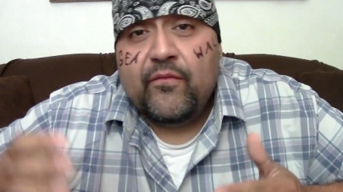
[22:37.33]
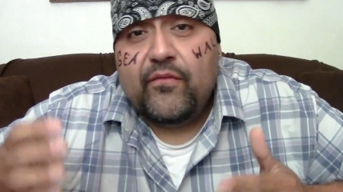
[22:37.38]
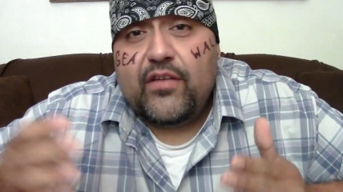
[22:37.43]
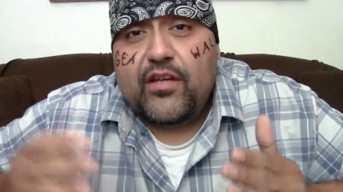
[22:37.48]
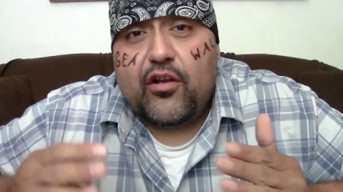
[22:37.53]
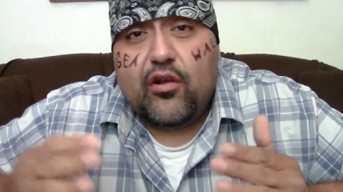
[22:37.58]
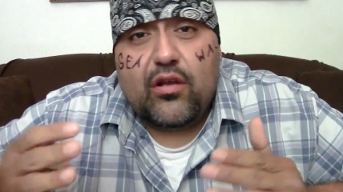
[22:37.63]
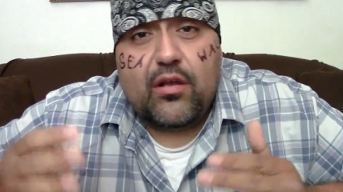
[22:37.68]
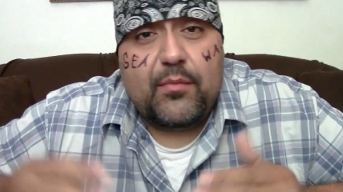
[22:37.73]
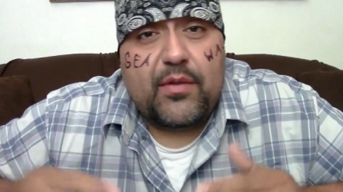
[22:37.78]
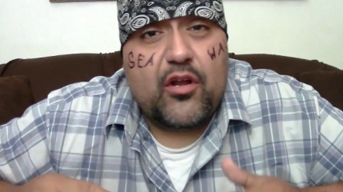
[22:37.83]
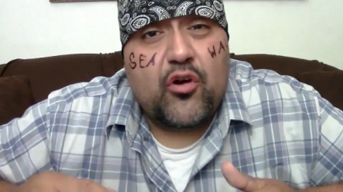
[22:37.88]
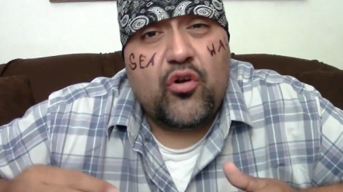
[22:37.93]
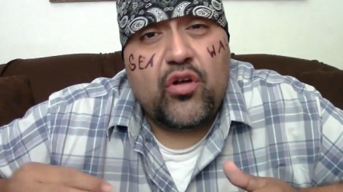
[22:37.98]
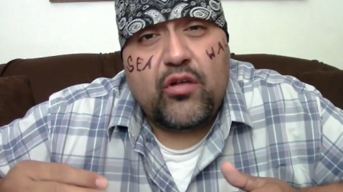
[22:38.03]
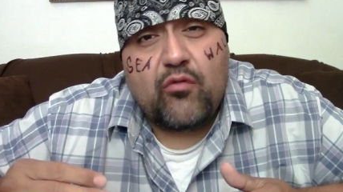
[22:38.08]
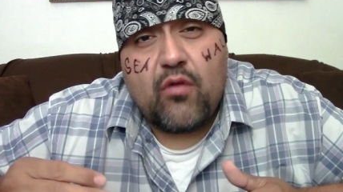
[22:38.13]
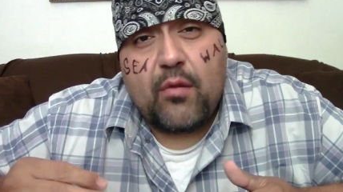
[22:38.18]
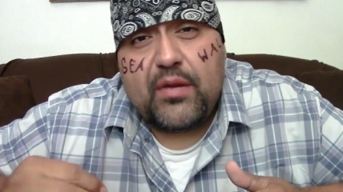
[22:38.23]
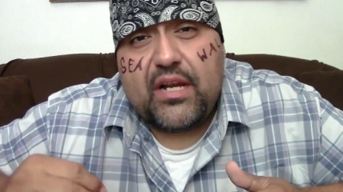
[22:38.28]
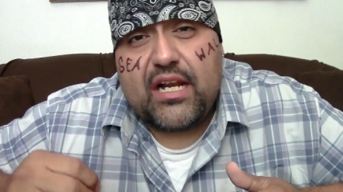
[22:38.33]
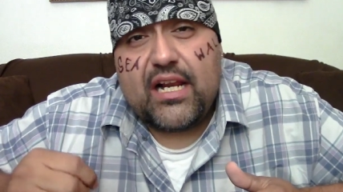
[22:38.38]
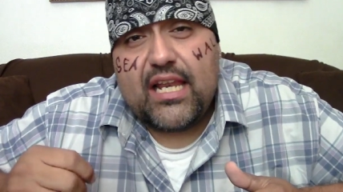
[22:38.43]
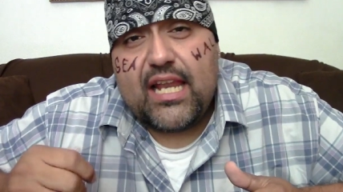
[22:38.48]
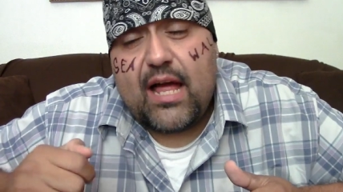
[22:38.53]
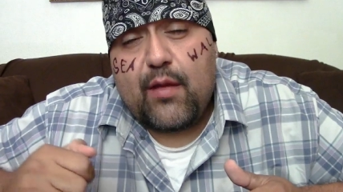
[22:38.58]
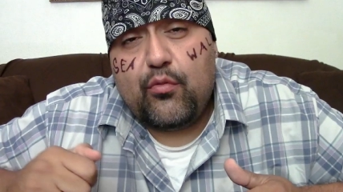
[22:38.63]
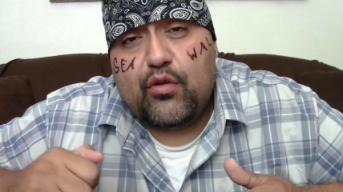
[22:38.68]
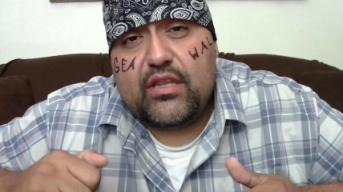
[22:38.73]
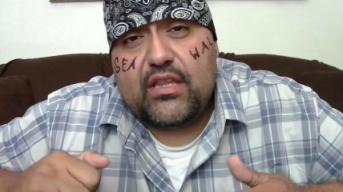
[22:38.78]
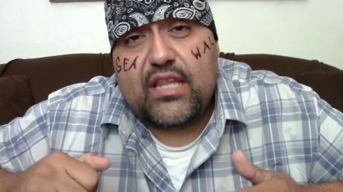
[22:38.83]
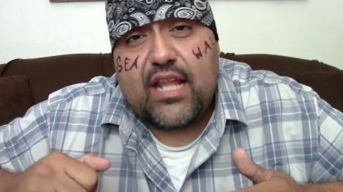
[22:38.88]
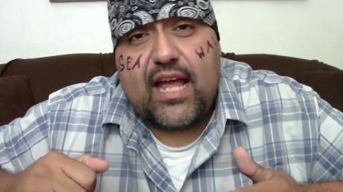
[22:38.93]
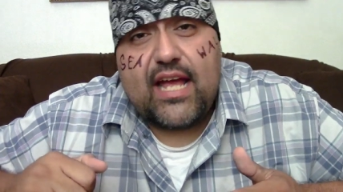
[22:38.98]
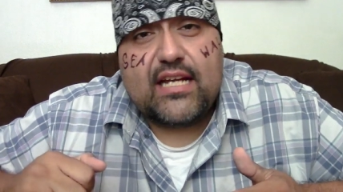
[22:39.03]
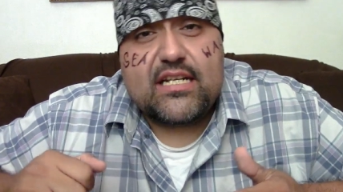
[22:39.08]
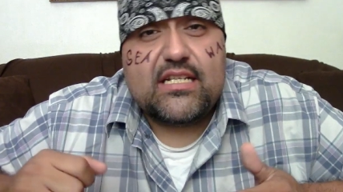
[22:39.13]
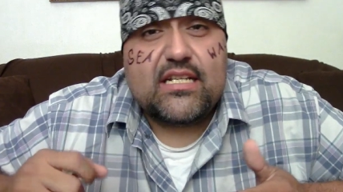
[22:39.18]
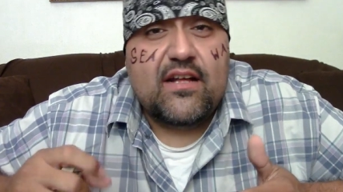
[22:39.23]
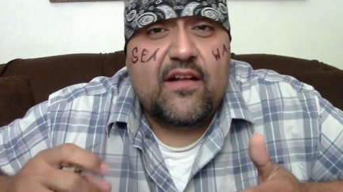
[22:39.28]
You know, let me know who you want me to collab with
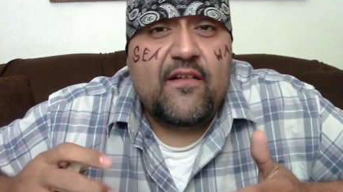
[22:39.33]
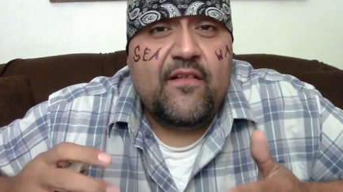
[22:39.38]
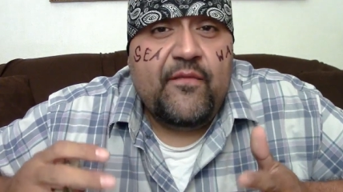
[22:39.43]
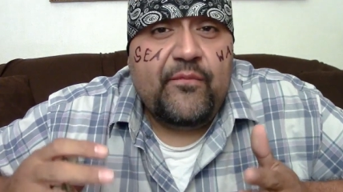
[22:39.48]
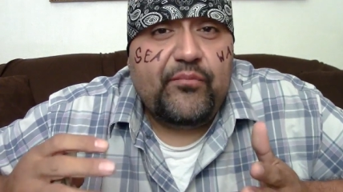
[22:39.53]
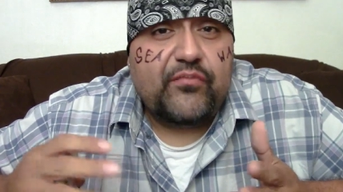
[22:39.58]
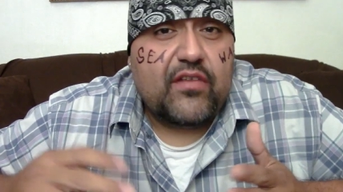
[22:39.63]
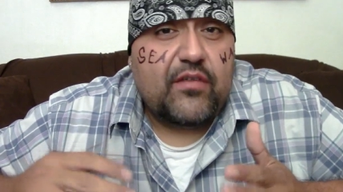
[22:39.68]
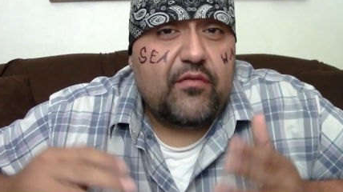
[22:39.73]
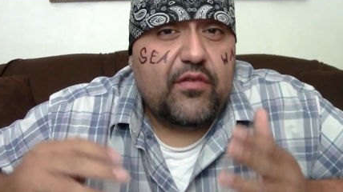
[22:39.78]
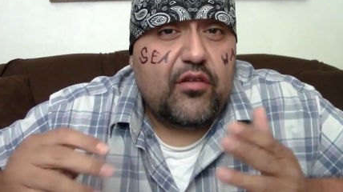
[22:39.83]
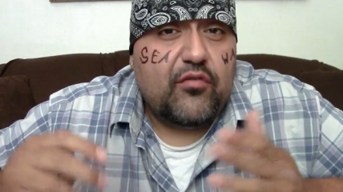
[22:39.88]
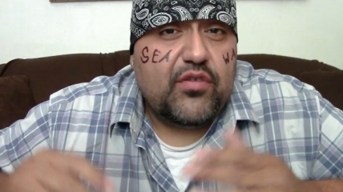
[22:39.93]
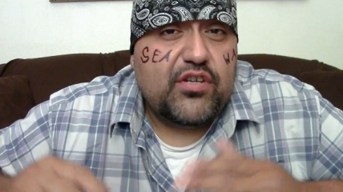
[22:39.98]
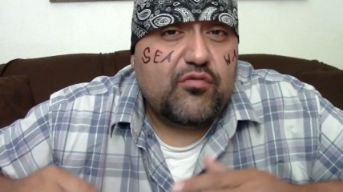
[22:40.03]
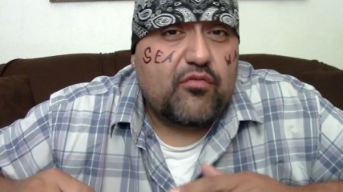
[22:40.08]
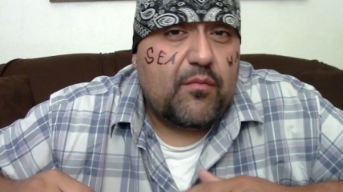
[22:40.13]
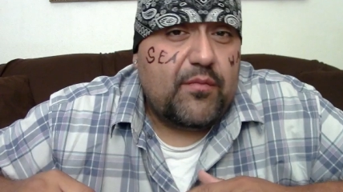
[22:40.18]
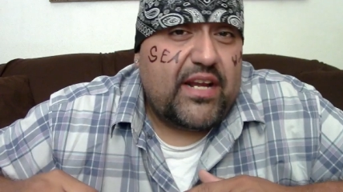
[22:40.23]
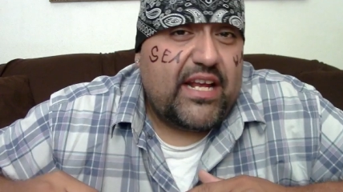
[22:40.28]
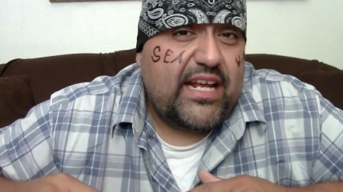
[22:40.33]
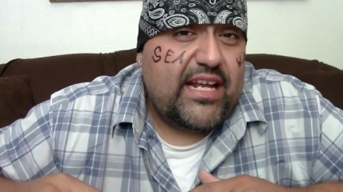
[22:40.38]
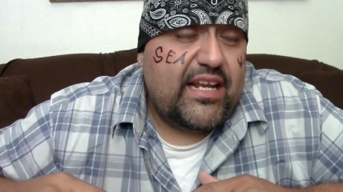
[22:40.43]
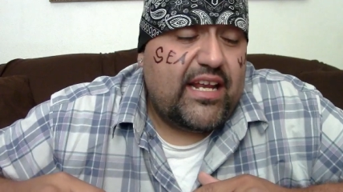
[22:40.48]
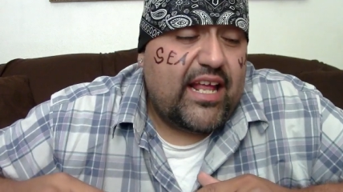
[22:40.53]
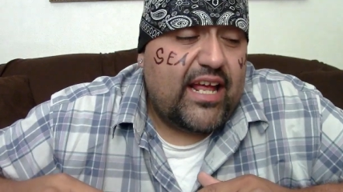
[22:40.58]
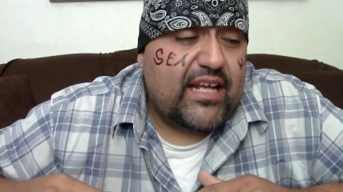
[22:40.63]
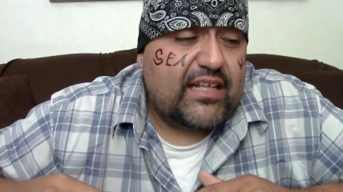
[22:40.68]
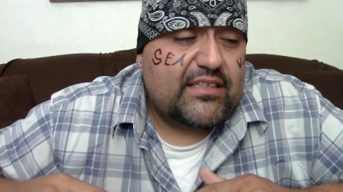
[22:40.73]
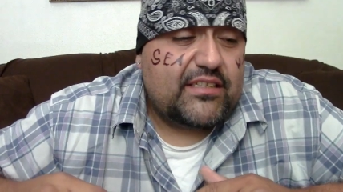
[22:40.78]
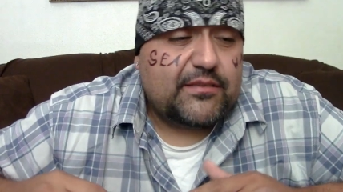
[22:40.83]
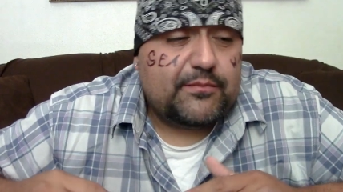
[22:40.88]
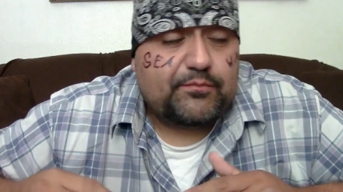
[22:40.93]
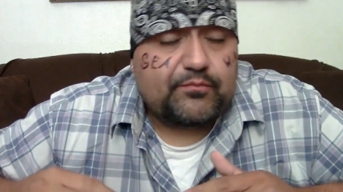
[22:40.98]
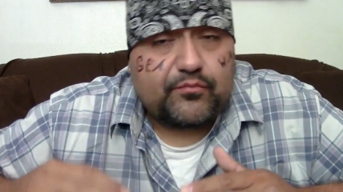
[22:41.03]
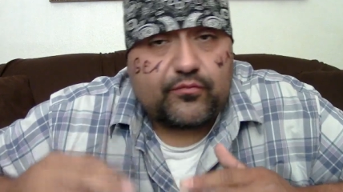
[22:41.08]
next. Let me know what you want me to eat next.